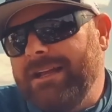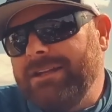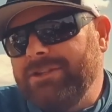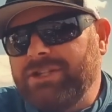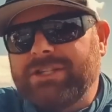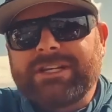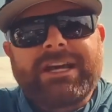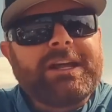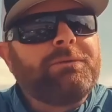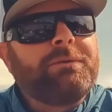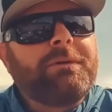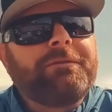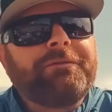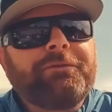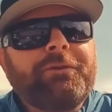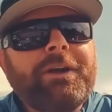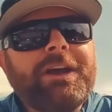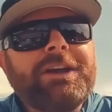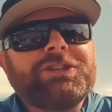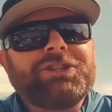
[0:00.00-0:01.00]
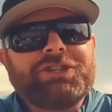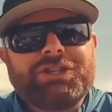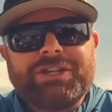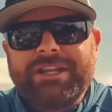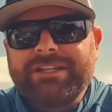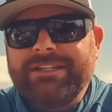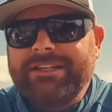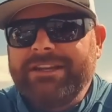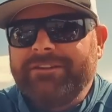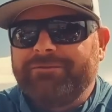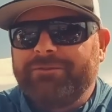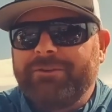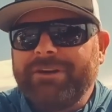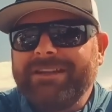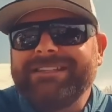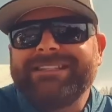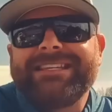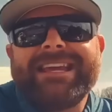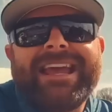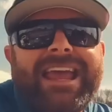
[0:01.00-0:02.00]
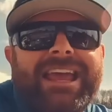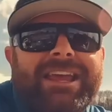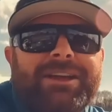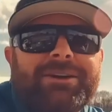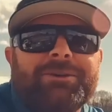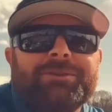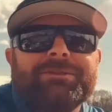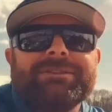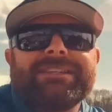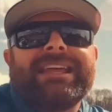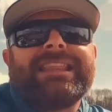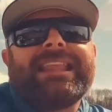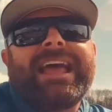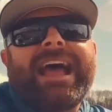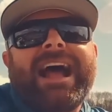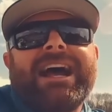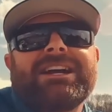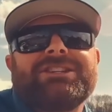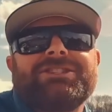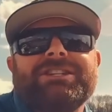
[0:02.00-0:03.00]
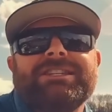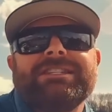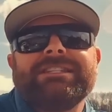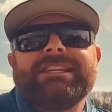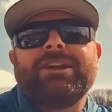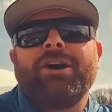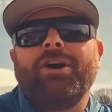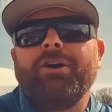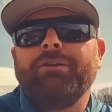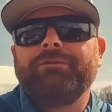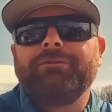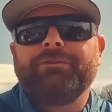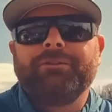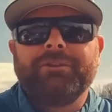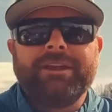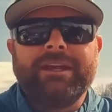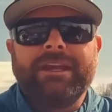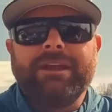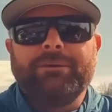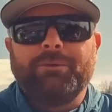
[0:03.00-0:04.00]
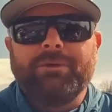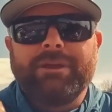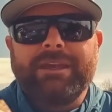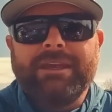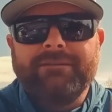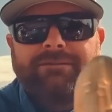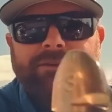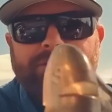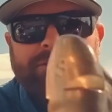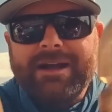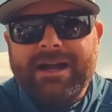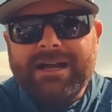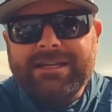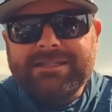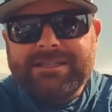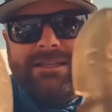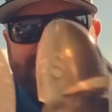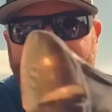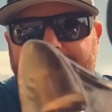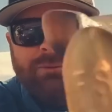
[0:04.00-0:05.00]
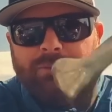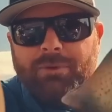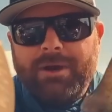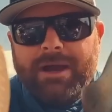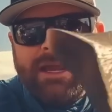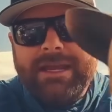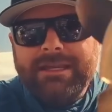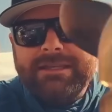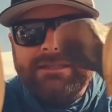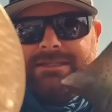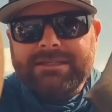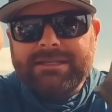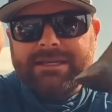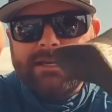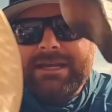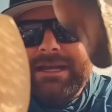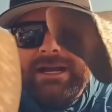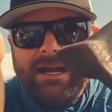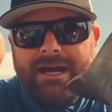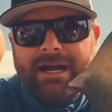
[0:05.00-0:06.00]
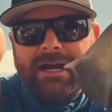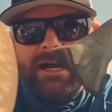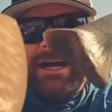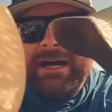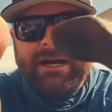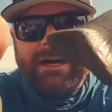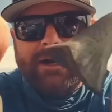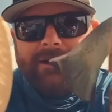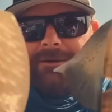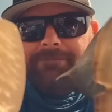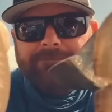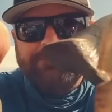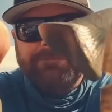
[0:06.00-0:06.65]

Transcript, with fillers: just kind of refresh the different tails and actions, and hopefully it will give you guys the right uh,